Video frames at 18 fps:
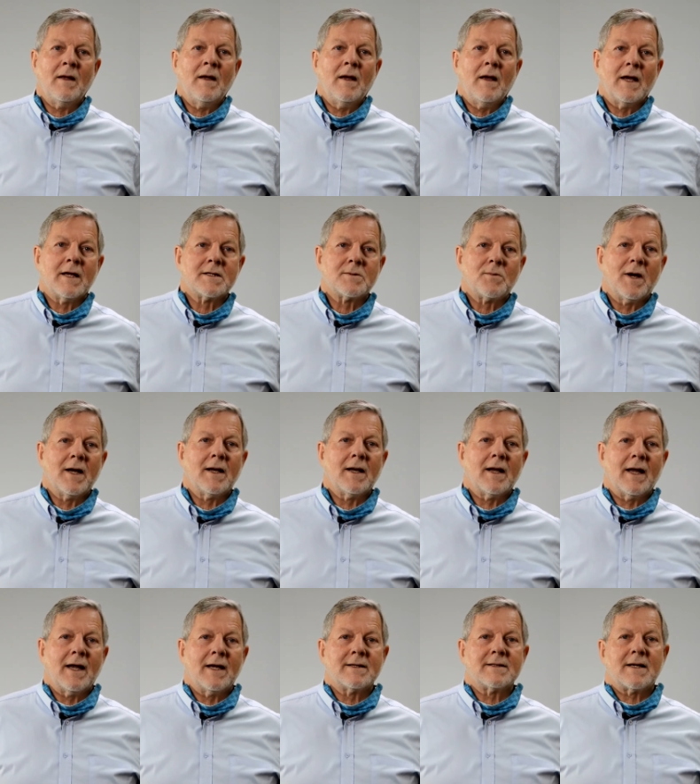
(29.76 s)
as well
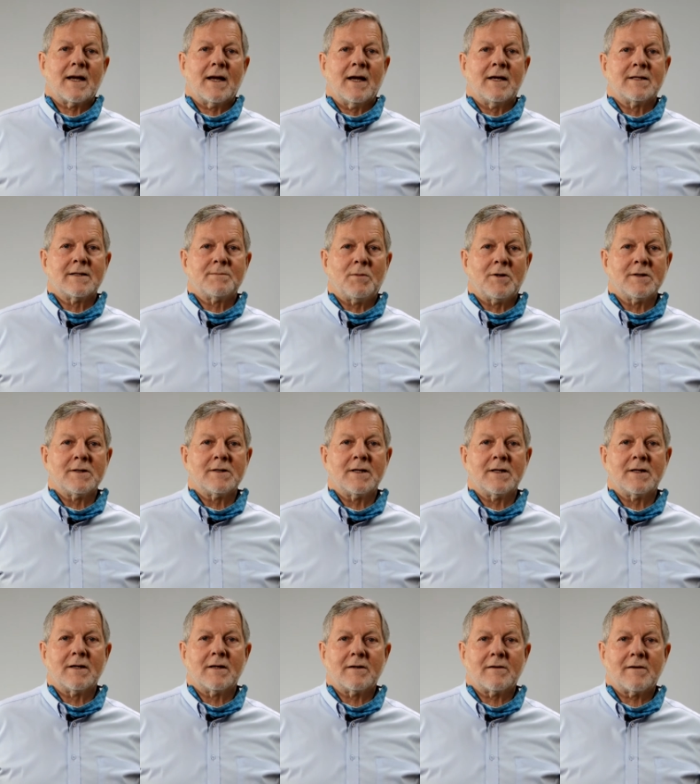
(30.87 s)
as a
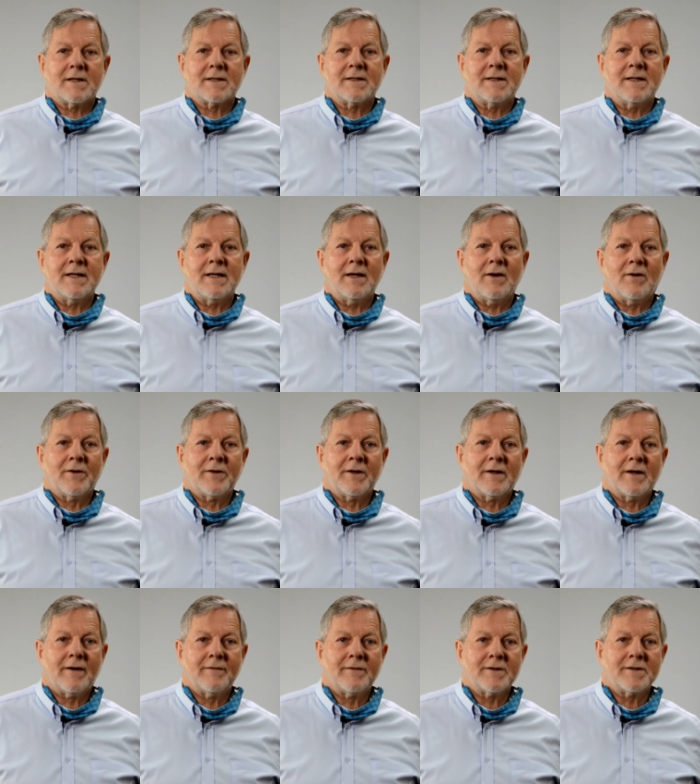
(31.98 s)
sponsored trustee on the
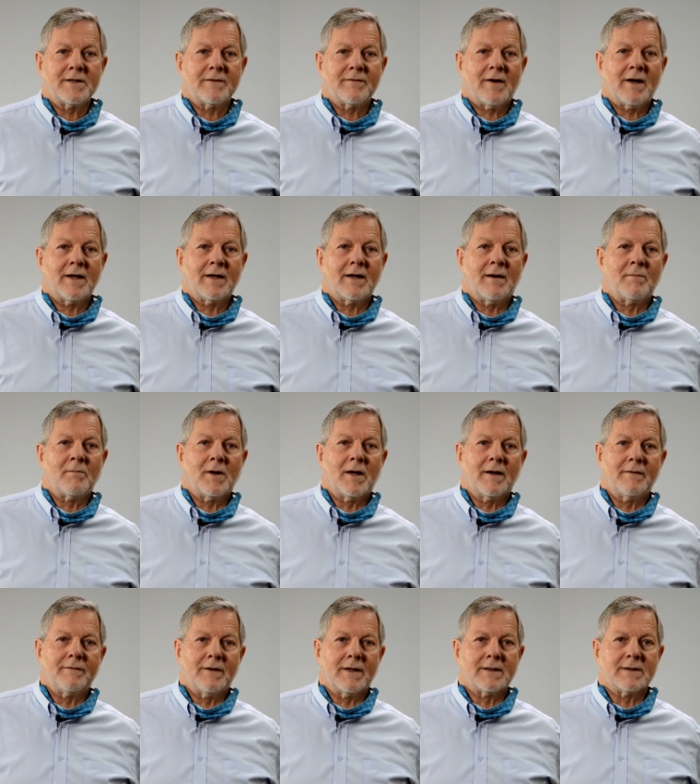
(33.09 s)
Diversified Umbrella
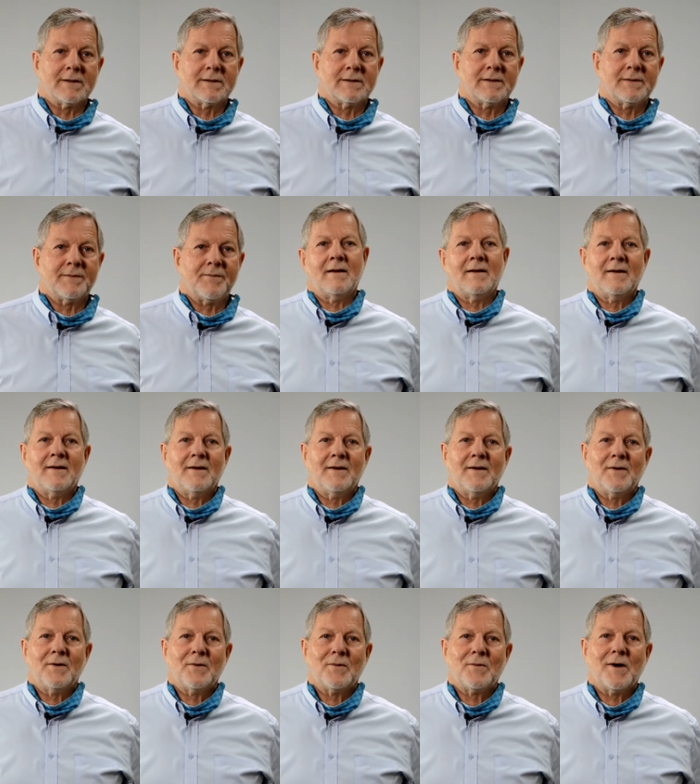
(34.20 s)
Funds.
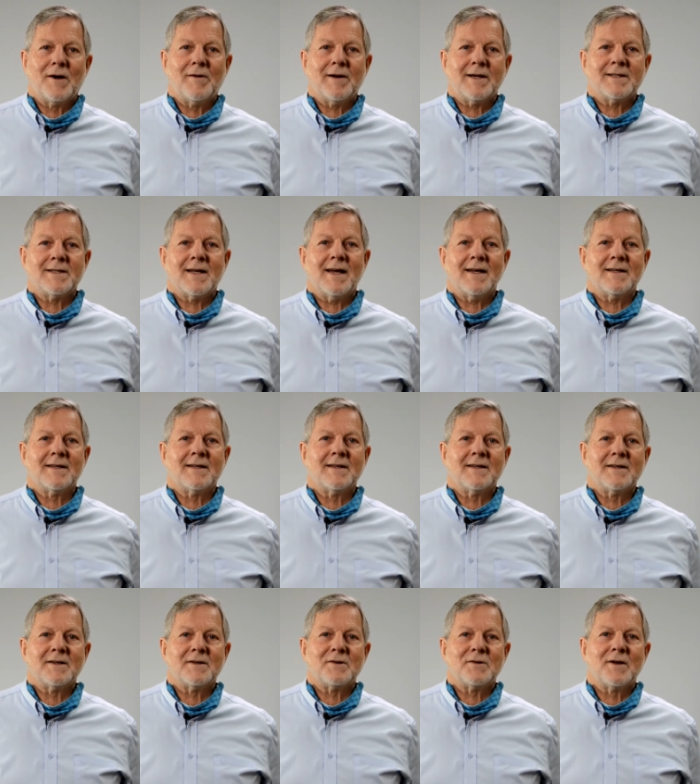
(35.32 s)
We're
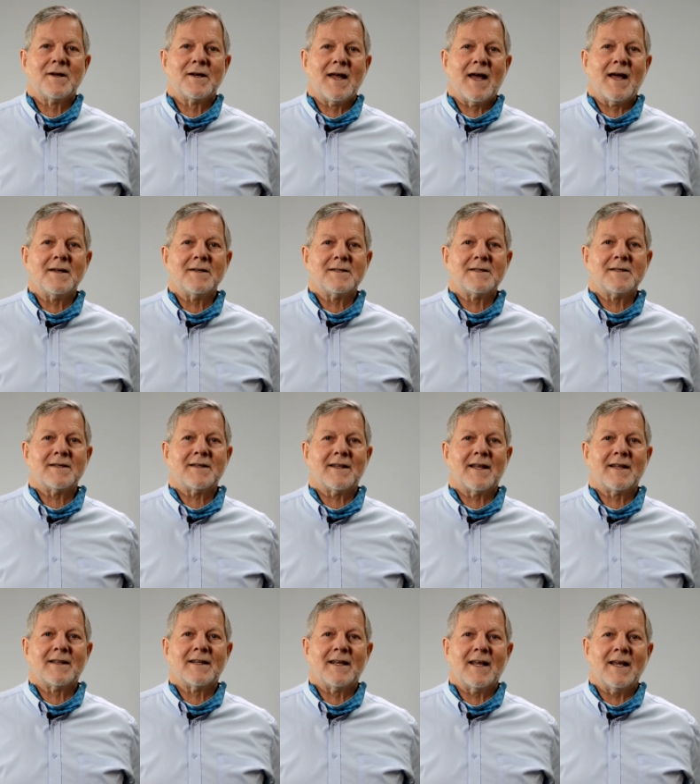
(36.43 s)
excited to announce
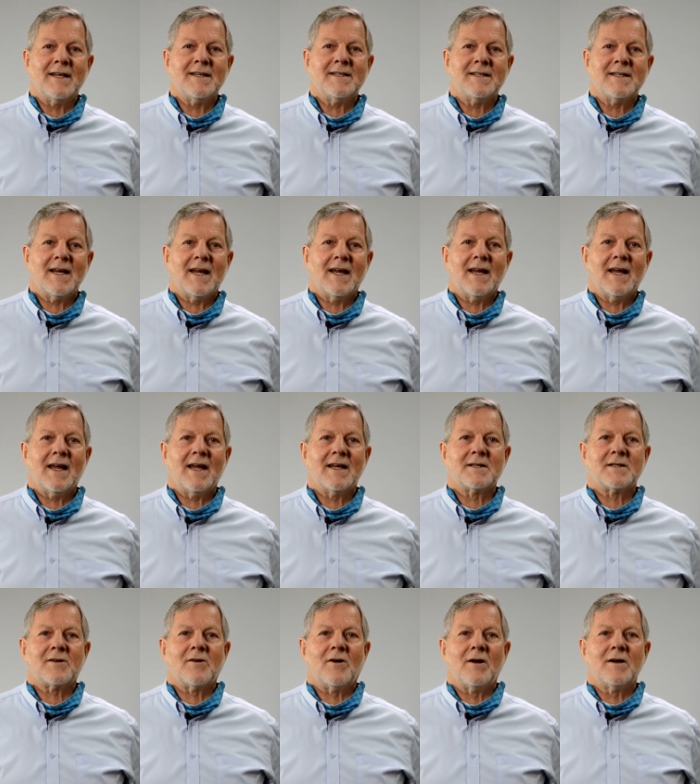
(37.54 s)
that the NCA has
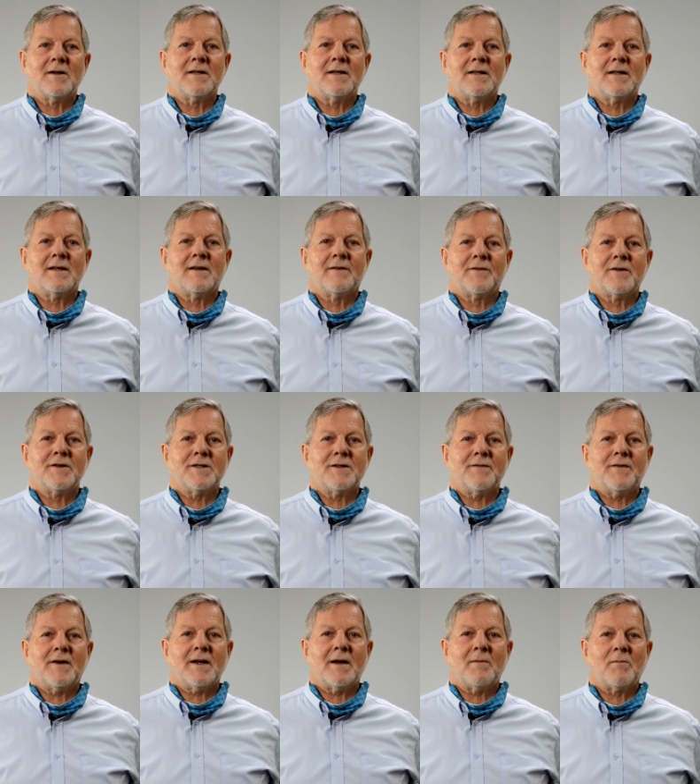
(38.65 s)
granted the
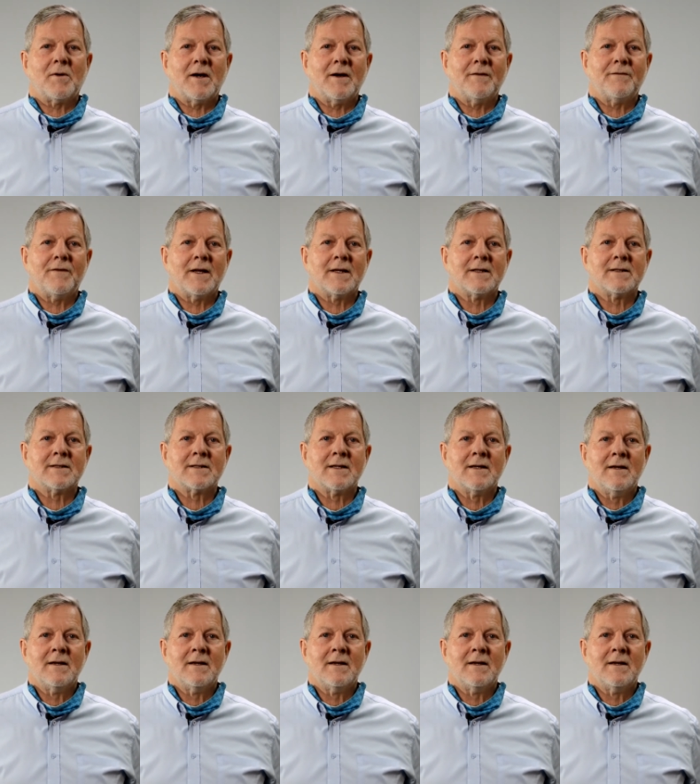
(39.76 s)
Diversified Umbrella Funds